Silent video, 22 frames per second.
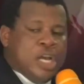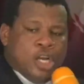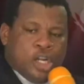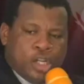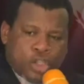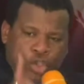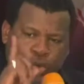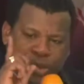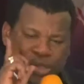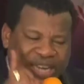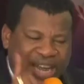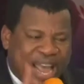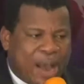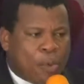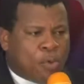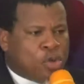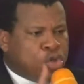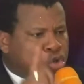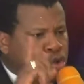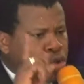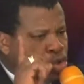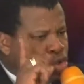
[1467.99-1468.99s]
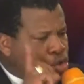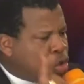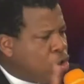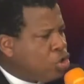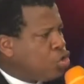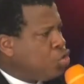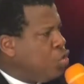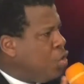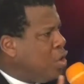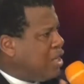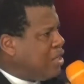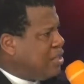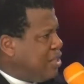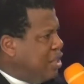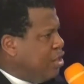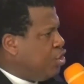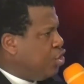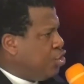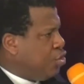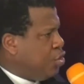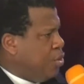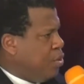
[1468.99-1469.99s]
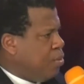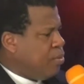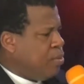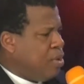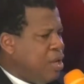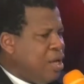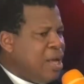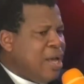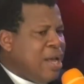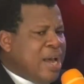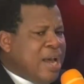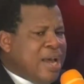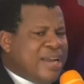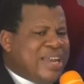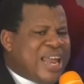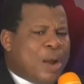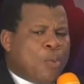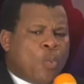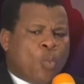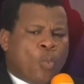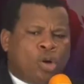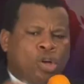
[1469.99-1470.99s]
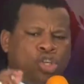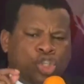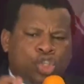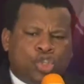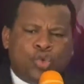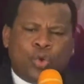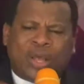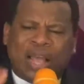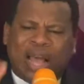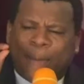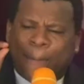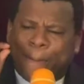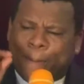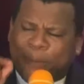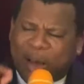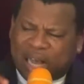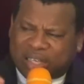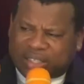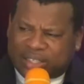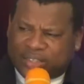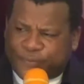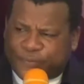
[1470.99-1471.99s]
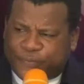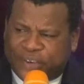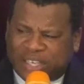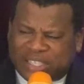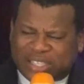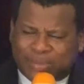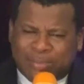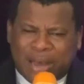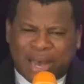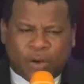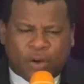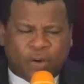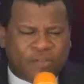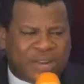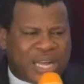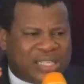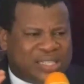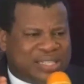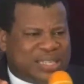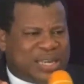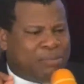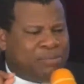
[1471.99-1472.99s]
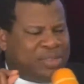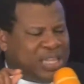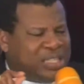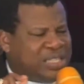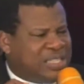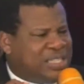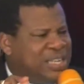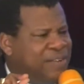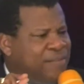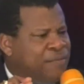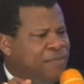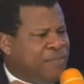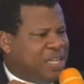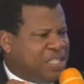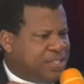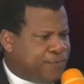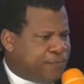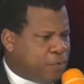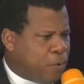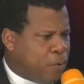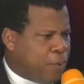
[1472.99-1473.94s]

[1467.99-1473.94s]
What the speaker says: Today I want to draw to your attention that once you can pass the first mark of that Psalm 37 verse 4,